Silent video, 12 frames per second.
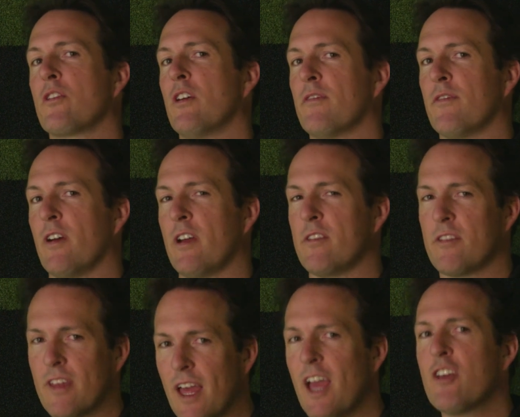
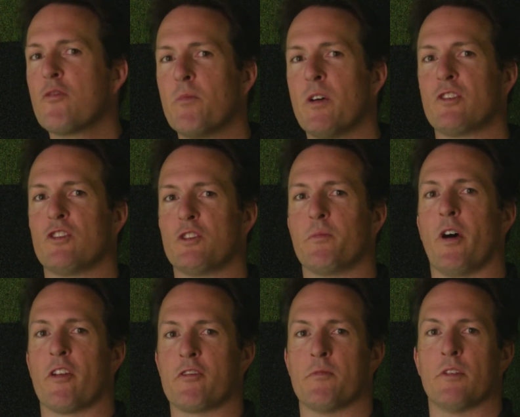confines as much as
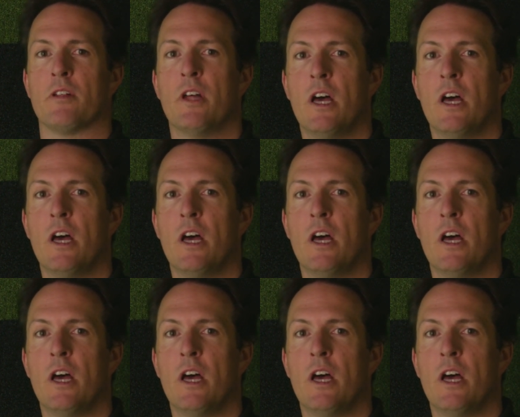possible.